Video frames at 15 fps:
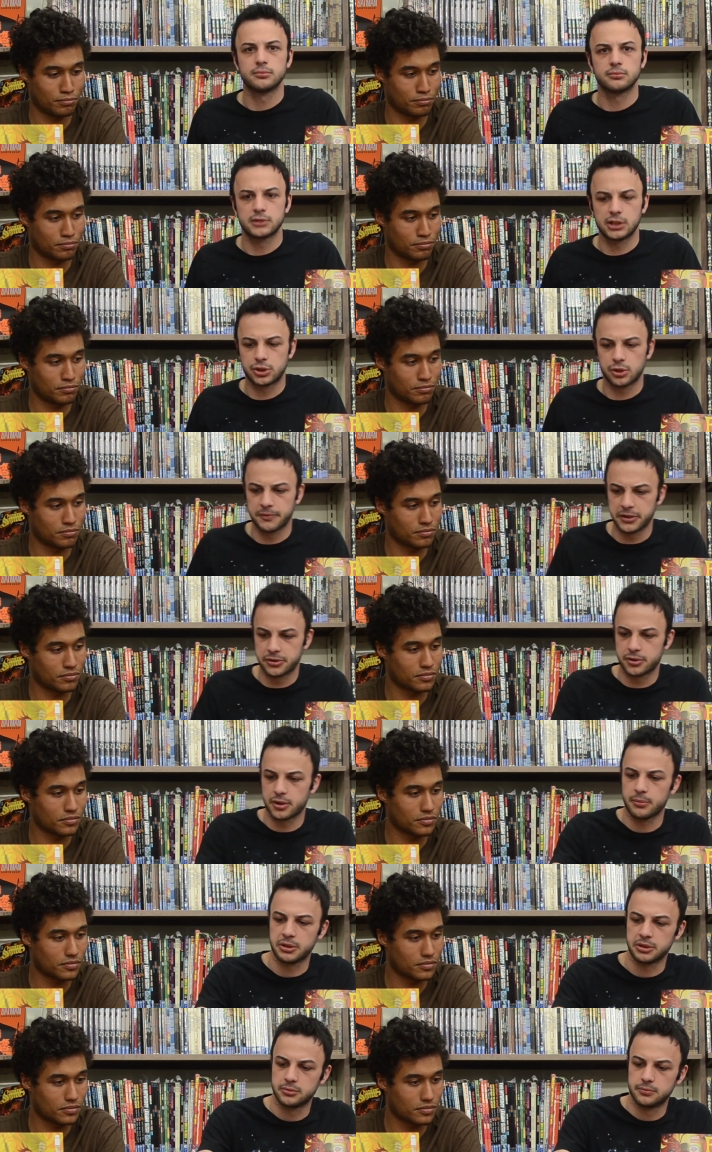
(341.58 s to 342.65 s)
Speaker 1: Get your Adventure
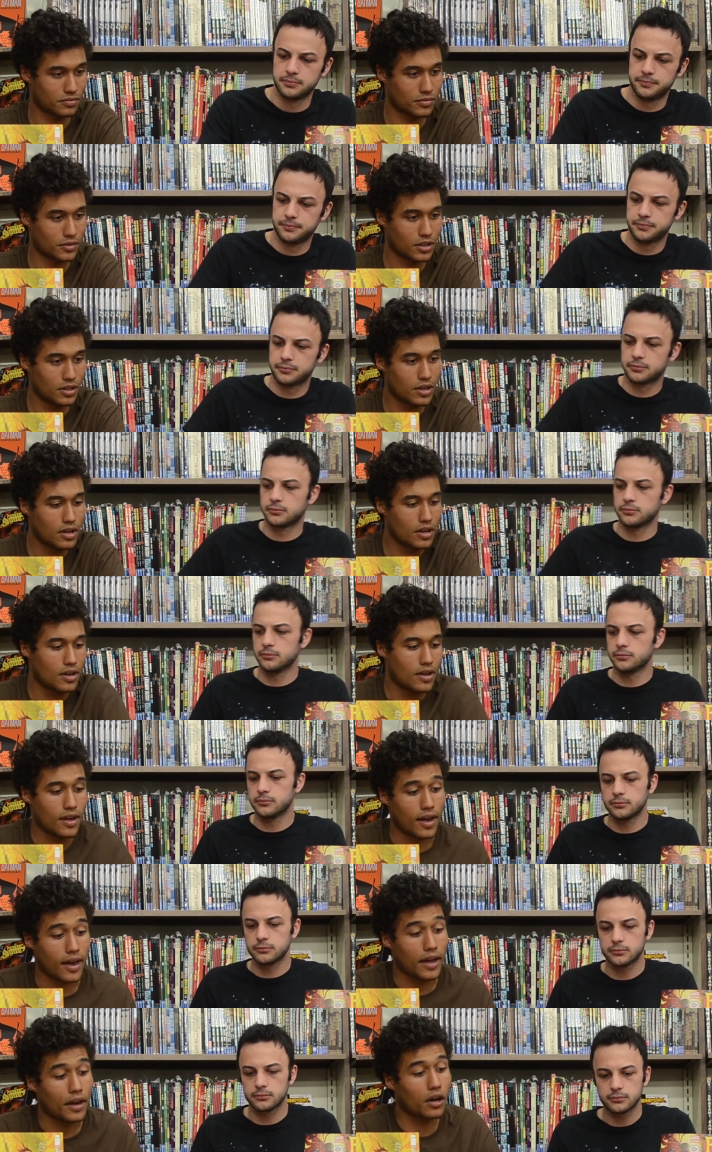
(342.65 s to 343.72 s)
Time one.
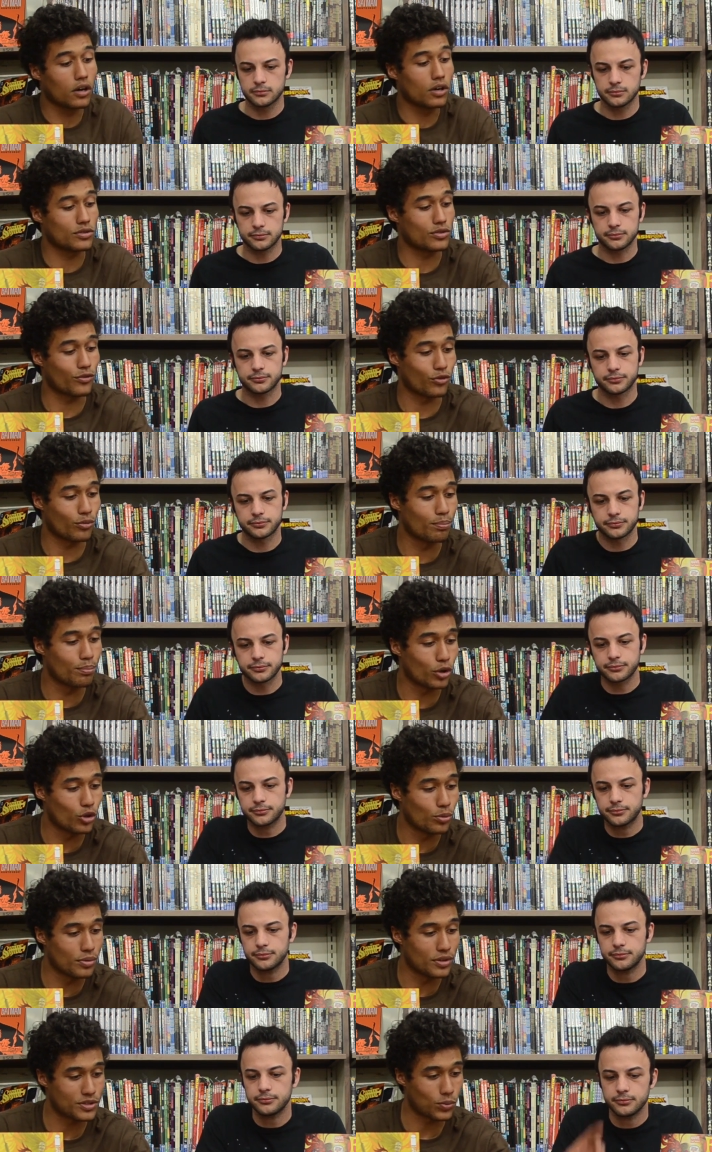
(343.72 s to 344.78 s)
And also from
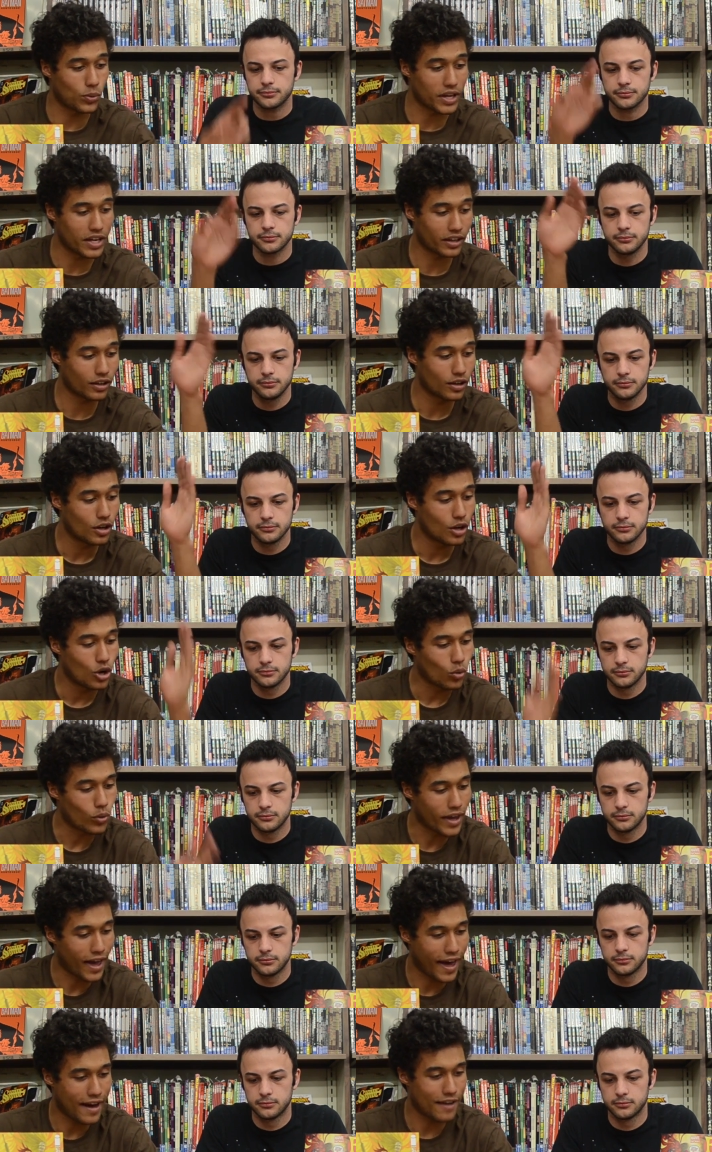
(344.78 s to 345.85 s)
Boom this week,
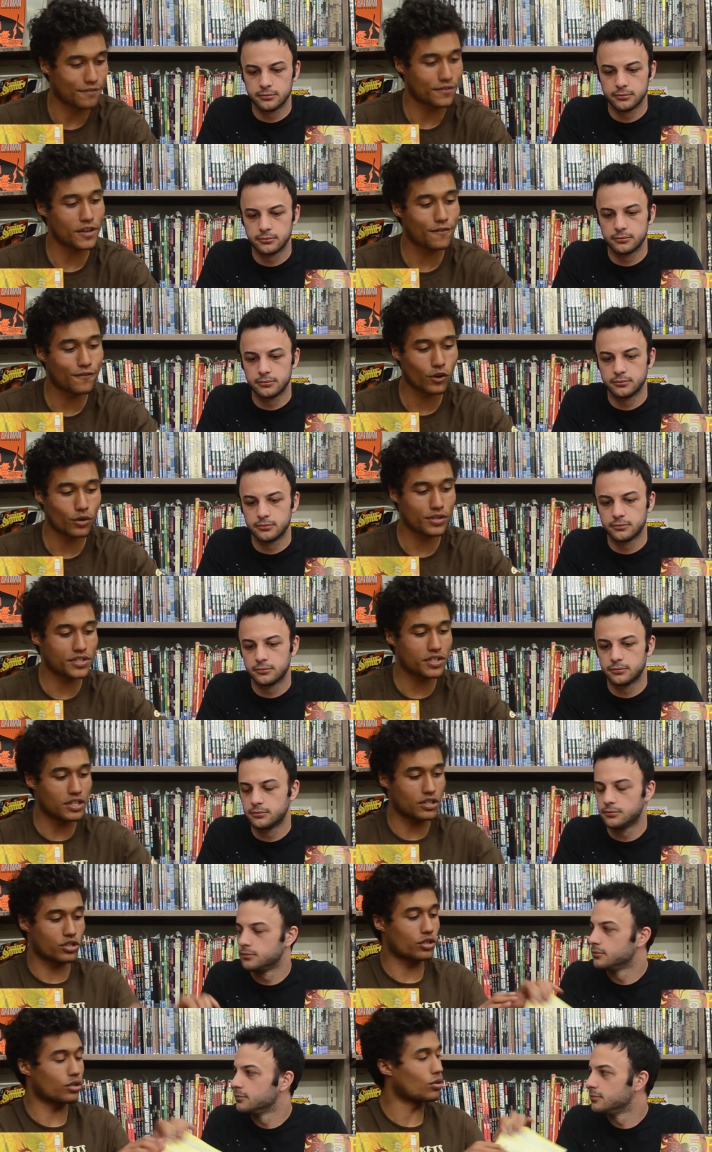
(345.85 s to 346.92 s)
we have the first
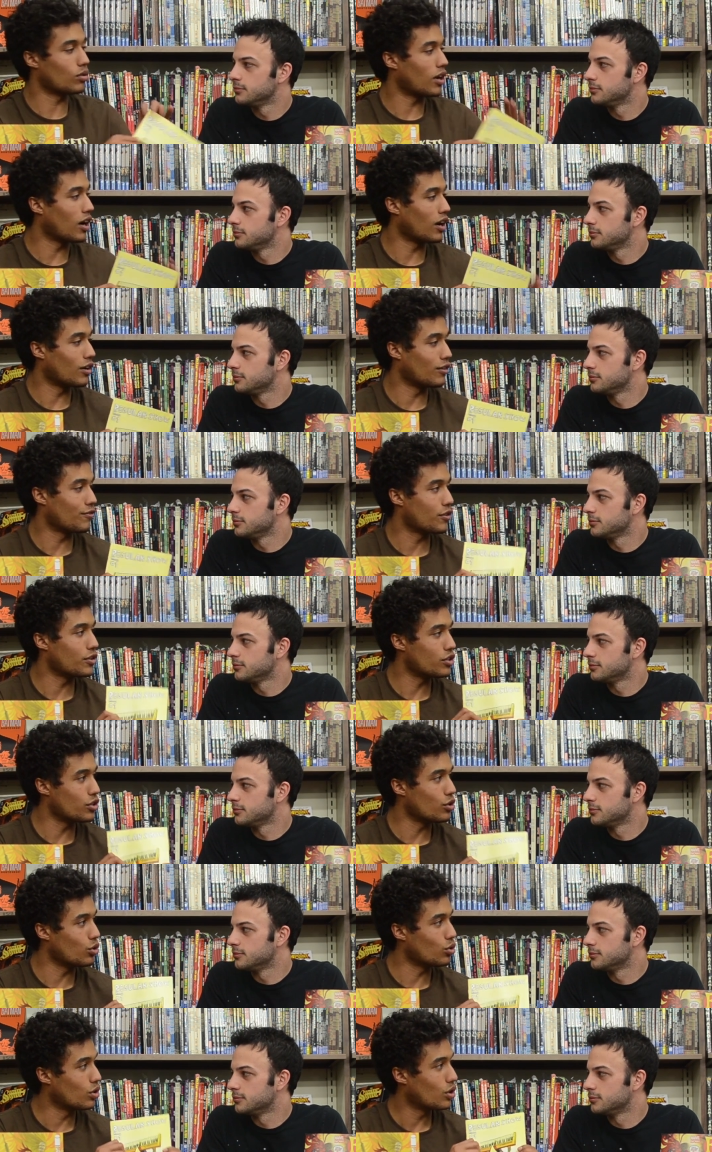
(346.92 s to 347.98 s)
issue of the
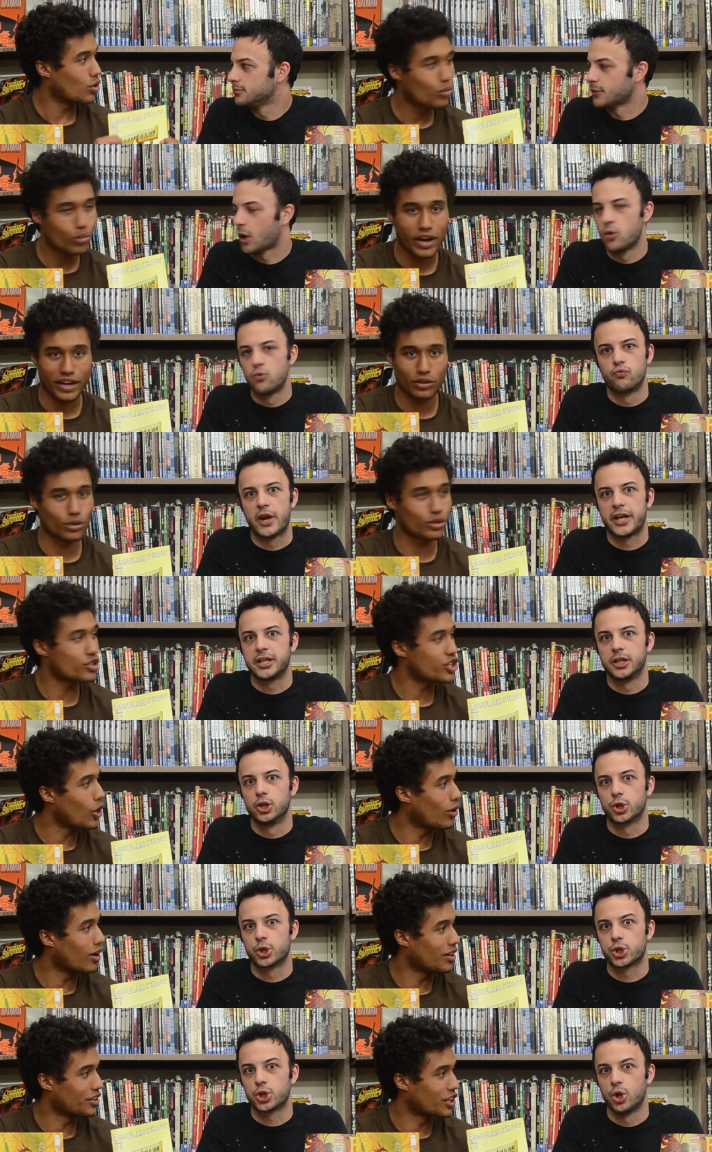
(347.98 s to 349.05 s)
new regular
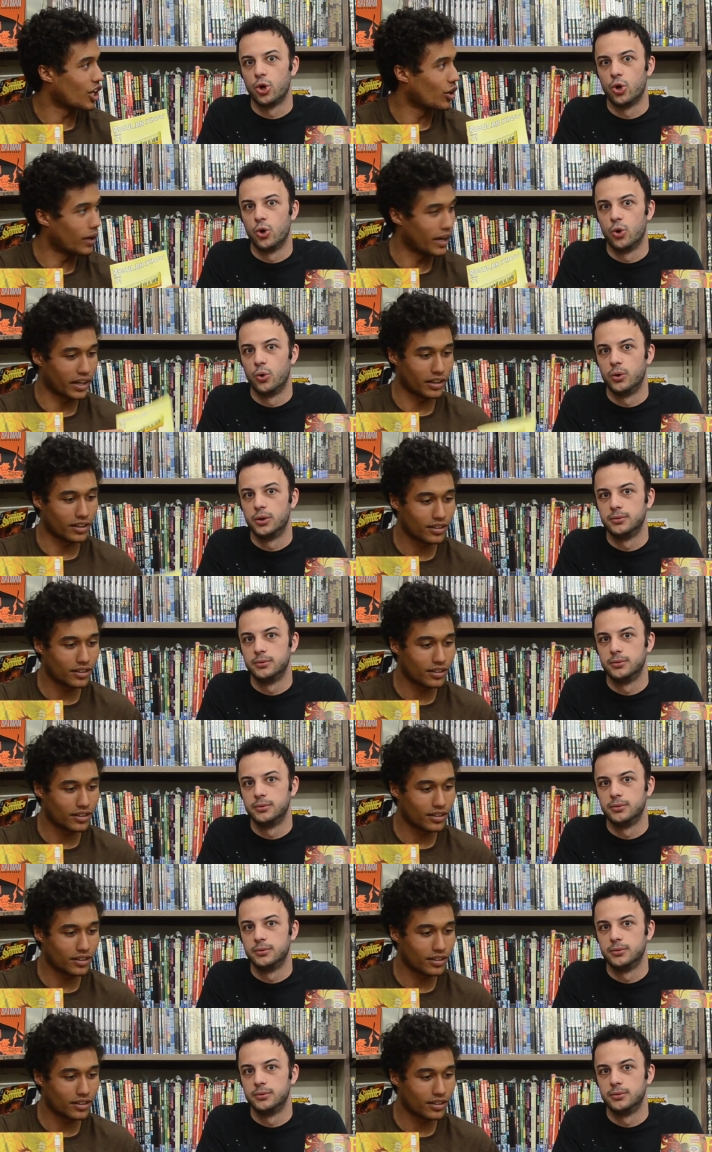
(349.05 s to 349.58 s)
show ongoing.